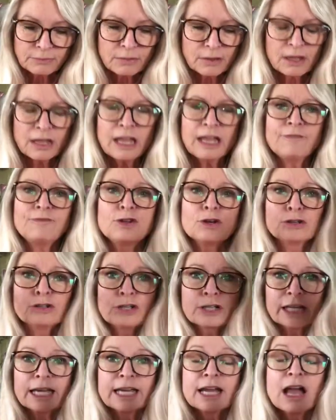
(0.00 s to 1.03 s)
If you're
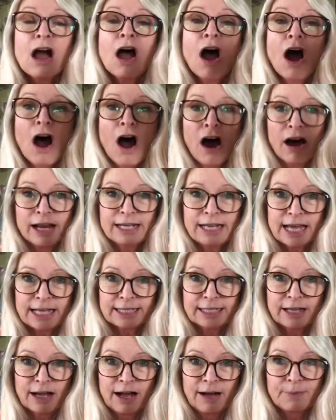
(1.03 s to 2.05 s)
looking on a
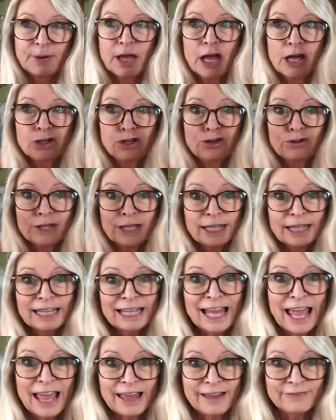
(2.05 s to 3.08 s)
desktop, to the
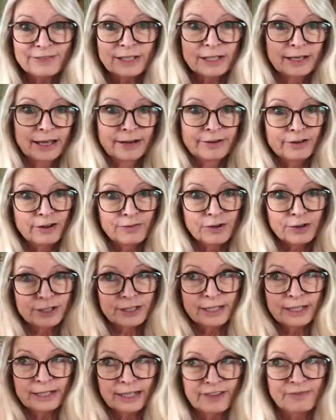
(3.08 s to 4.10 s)
left, I don't know if you're seeing
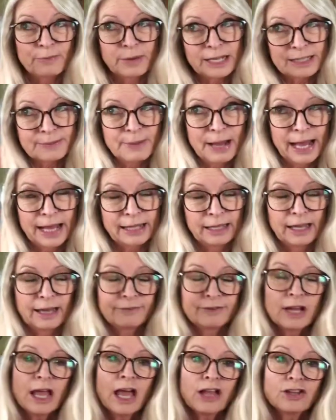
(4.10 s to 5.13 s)
left, but it's my left.
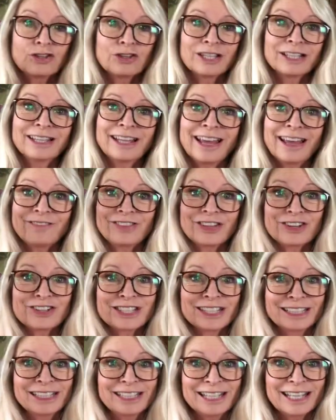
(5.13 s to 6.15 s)
To the left, there's a
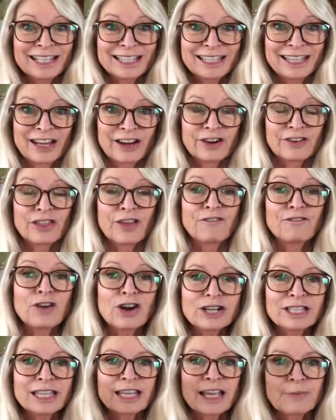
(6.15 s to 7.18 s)
list there. The first
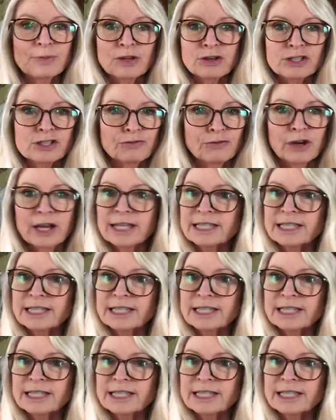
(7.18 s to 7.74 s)
thing up there is friends.